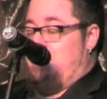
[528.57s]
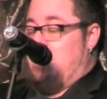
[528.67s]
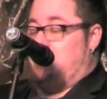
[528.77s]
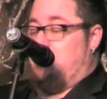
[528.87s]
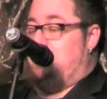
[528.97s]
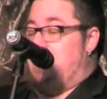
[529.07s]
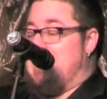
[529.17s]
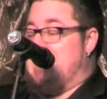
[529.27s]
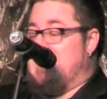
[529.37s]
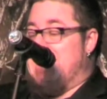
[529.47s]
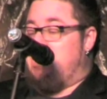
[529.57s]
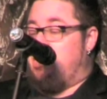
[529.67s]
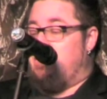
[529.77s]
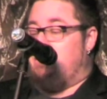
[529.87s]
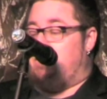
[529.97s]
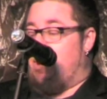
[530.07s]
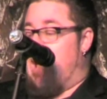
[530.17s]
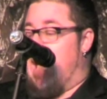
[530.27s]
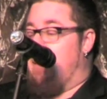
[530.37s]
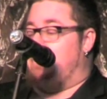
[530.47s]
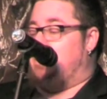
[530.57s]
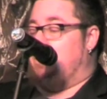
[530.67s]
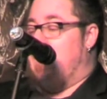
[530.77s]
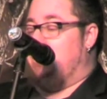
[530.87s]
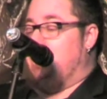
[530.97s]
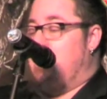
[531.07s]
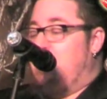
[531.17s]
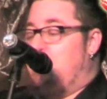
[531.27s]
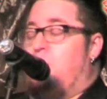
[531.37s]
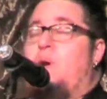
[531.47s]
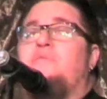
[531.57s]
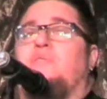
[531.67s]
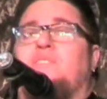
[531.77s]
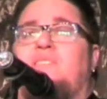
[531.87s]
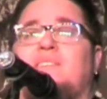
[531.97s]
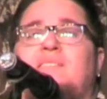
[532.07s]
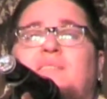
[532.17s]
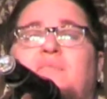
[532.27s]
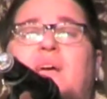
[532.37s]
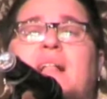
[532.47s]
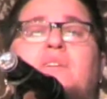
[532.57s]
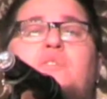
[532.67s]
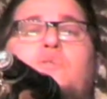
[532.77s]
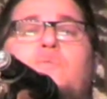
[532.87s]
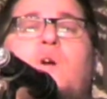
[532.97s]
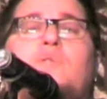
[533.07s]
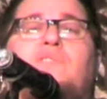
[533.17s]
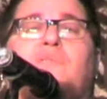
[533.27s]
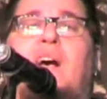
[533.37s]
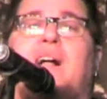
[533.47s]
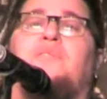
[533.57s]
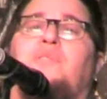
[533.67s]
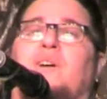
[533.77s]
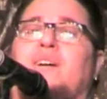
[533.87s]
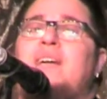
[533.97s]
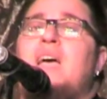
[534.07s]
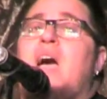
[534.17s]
Little speculation, perhaps, about the preferences of Eleanor Roosevelt, or